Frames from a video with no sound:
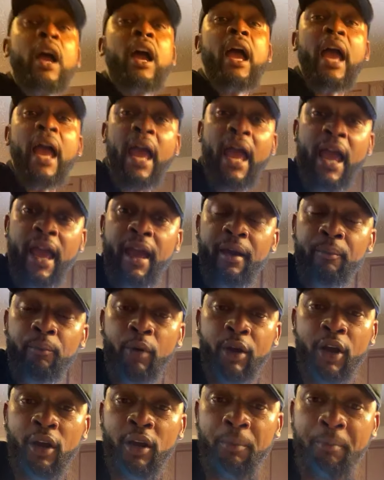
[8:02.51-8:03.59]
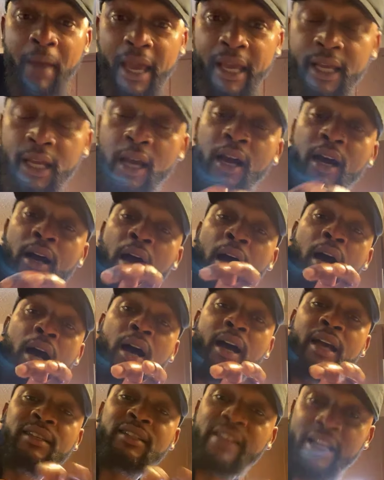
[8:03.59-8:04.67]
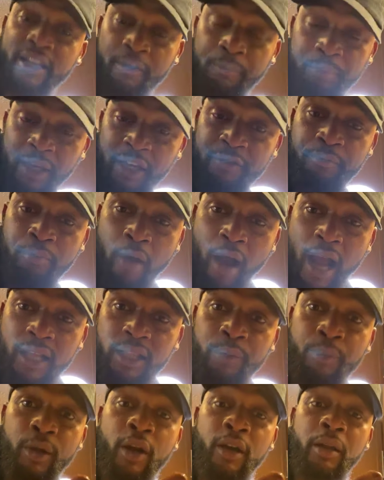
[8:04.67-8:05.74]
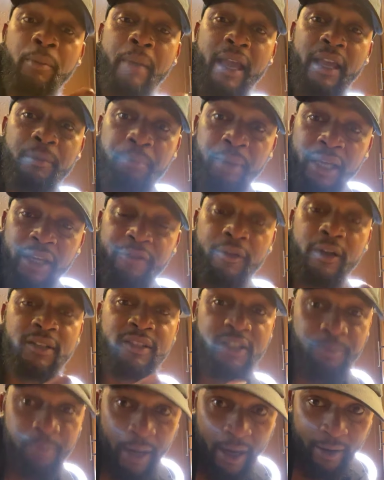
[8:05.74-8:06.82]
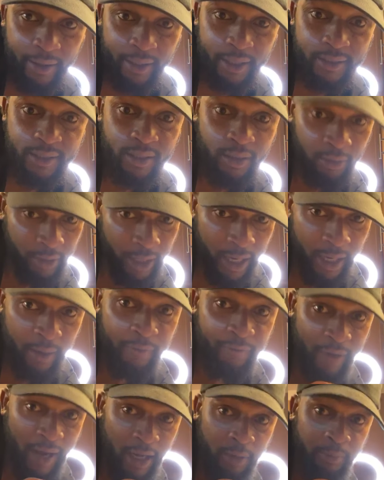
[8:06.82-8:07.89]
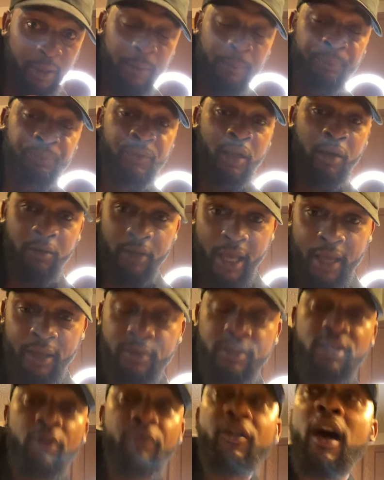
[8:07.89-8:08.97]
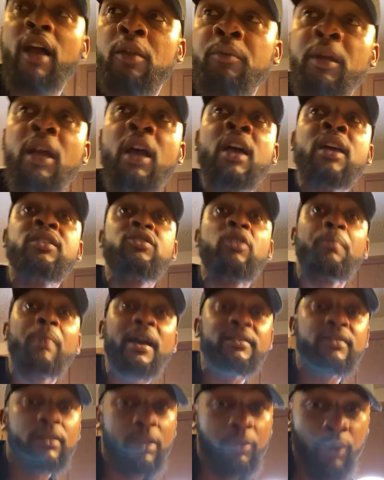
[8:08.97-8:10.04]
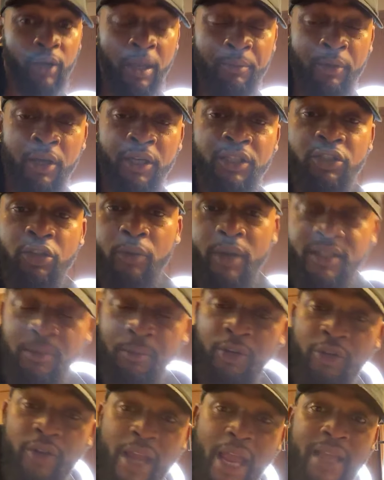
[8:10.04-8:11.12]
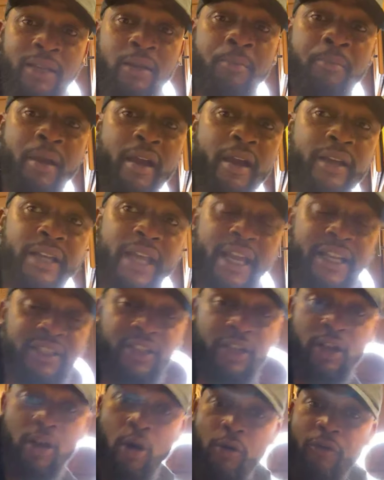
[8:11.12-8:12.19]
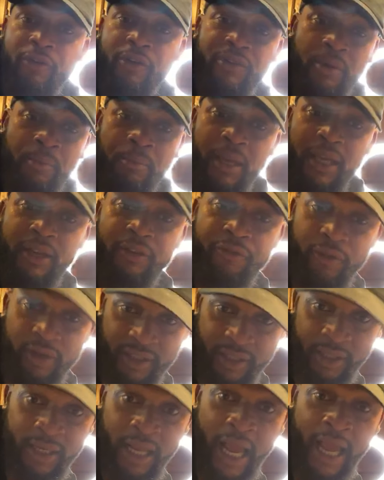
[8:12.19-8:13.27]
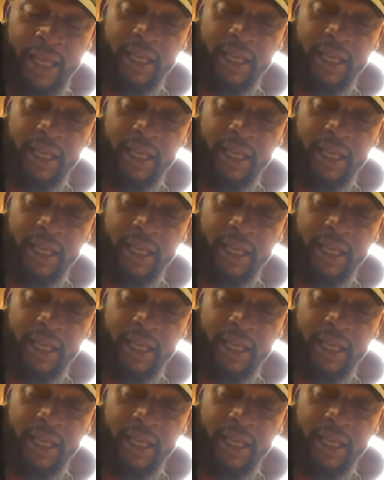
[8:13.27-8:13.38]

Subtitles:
and we're going to make, instead of beef broccoli, we're going to make beef asparagus, okay? Follow me. Okay, so follow me. So basically what I'm gonna do is I'm creating a marinade to go for the meat for tonight.